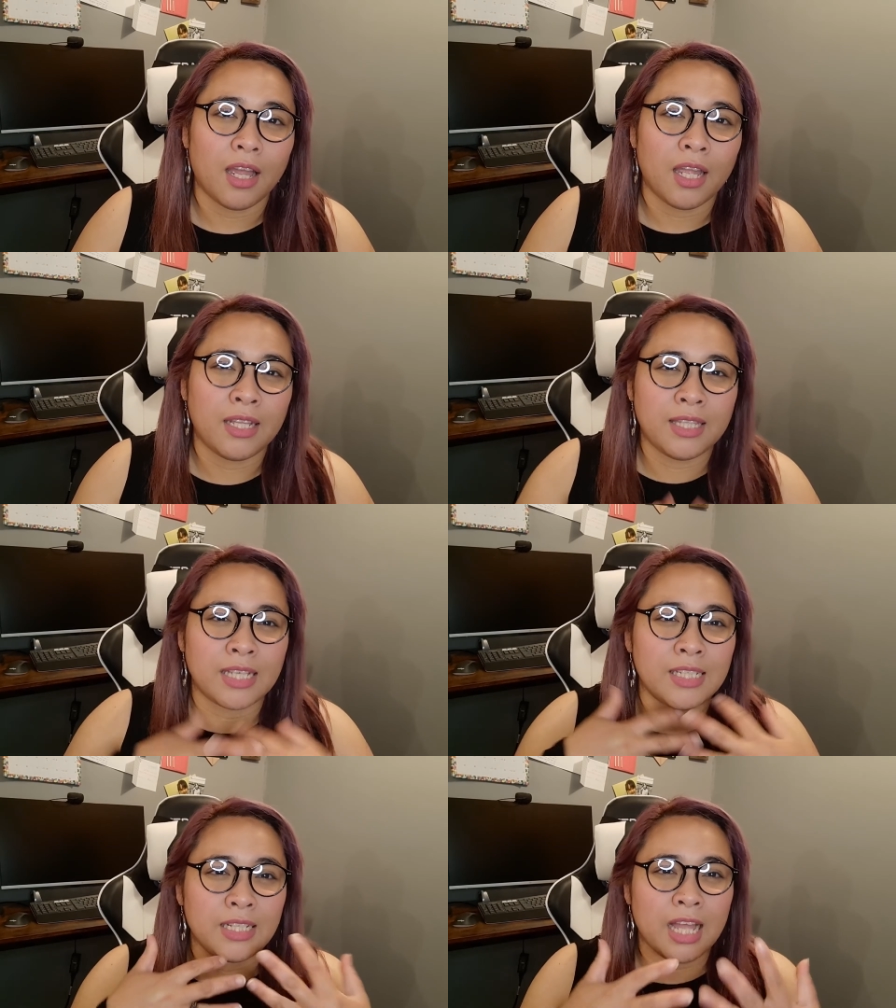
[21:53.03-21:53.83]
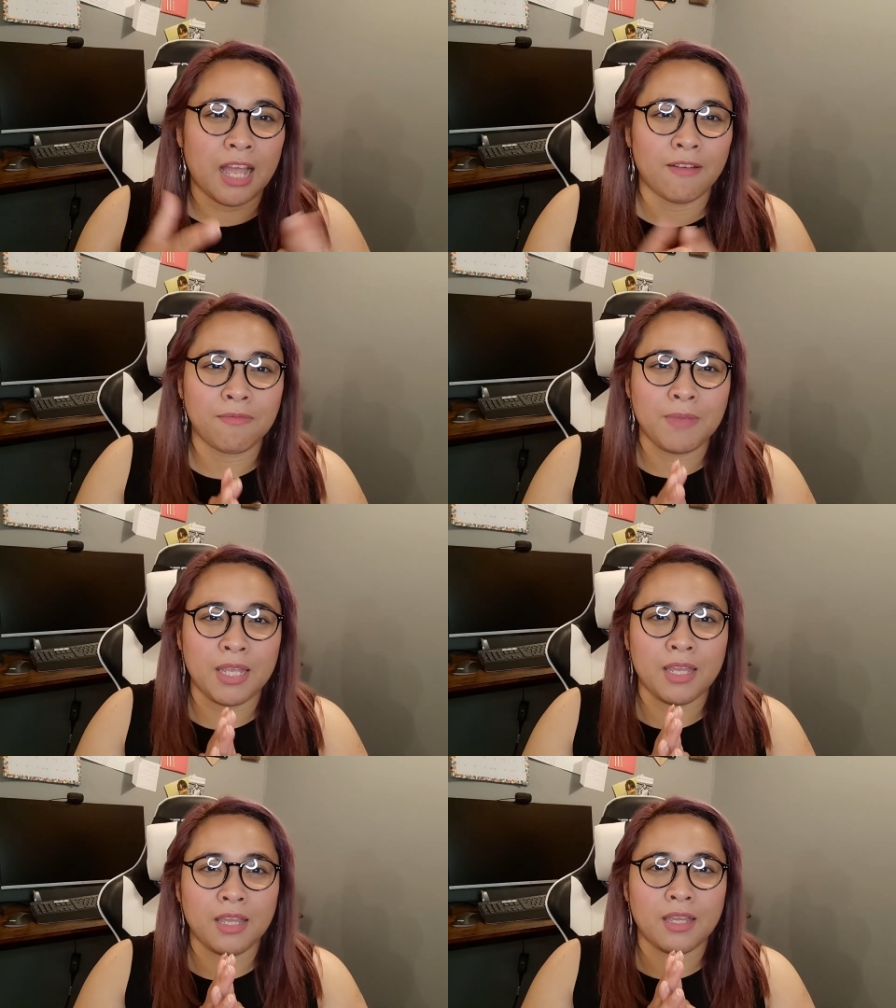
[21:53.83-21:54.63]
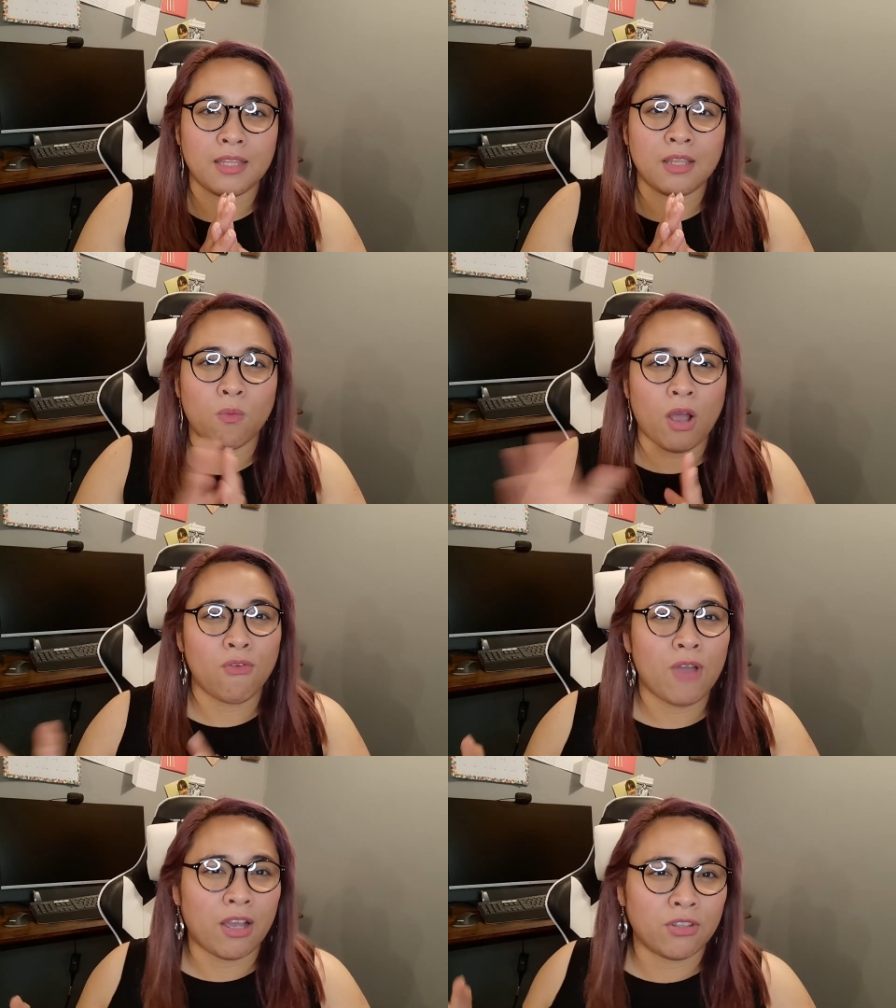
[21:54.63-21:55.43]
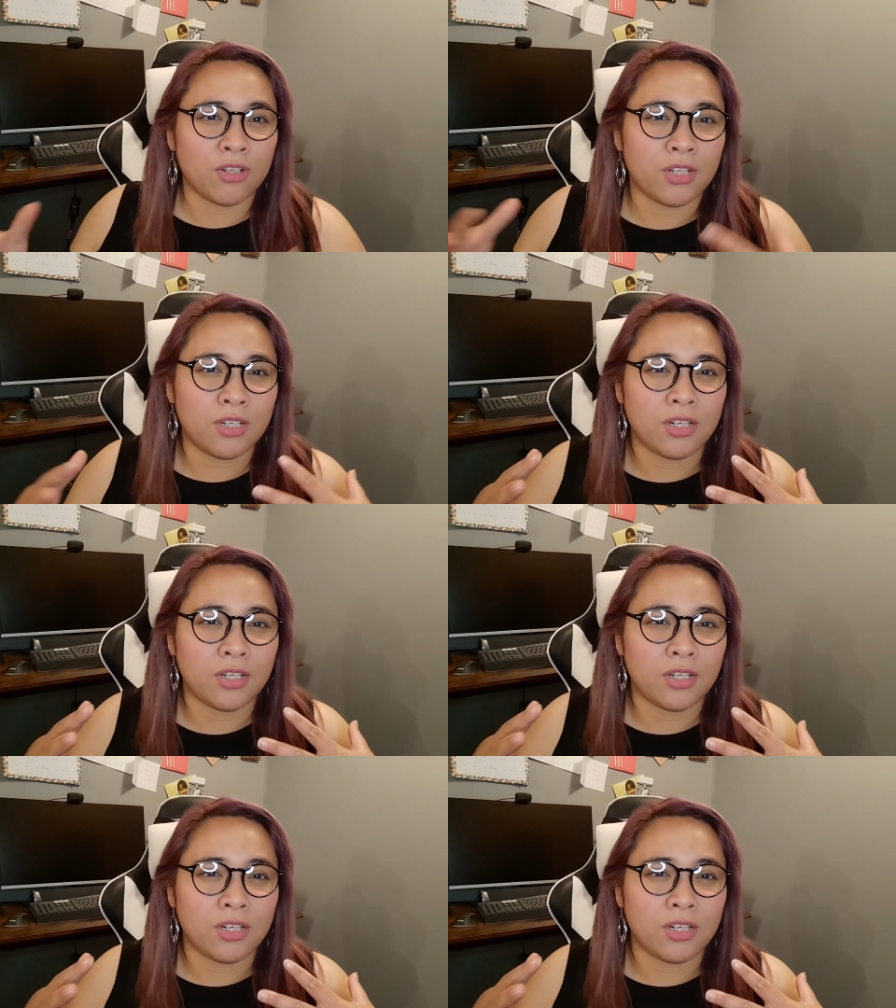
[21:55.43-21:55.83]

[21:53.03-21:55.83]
it doesn't have me the wow factor